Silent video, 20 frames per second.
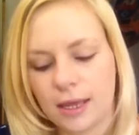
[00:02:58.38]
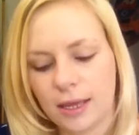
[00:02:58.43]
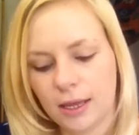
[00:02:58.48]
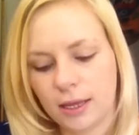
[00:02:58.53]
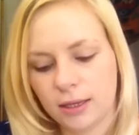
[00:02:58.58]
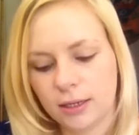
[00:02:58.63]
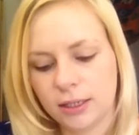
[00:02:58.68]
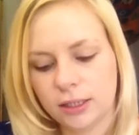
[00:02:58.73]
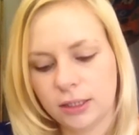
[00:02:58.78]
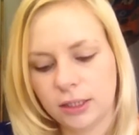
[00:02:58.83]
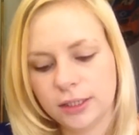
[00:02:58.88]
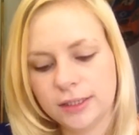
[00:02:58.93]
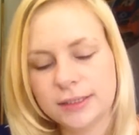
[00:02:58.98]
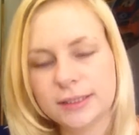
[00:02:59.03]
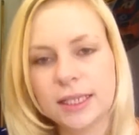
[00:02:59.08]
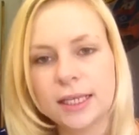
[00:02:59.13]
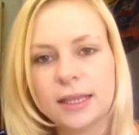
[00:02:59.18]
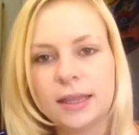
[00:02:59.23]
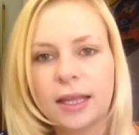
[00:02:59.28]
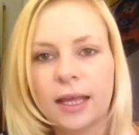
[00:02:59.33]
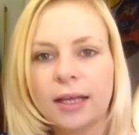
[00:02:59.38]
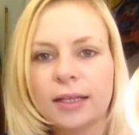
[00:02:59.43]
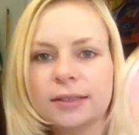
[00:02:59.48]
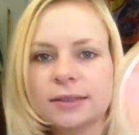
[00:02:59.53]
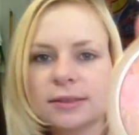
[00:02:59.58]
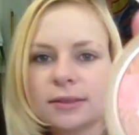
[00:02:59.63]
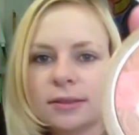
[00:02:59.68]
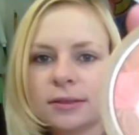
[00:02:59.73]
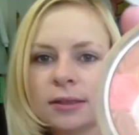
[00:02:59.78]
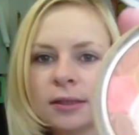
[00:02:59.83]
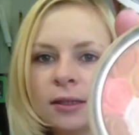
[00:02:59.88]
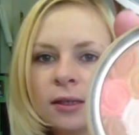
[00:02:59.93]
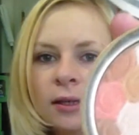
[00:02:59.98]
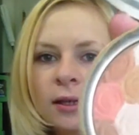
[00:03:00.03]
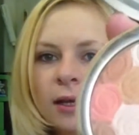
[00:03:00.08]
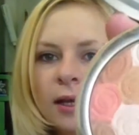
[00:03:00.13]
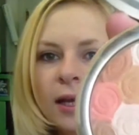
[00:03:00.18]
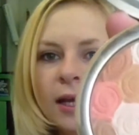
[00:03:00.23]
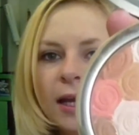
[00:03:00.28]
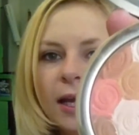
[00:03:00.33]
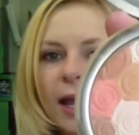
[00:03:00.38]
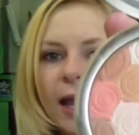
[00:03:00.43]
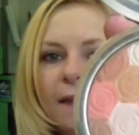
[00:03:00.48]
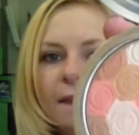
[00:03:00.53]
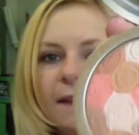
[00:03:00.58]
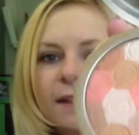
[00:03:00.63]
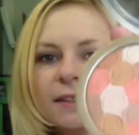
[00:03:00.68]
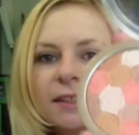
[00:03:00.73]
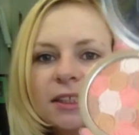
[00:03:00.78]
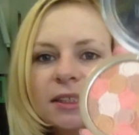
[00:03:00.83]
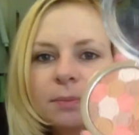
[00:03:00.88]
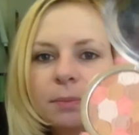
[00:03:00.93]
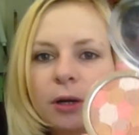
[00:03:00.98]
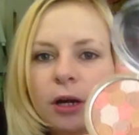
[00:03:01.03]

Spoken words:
and it looks like this. And this is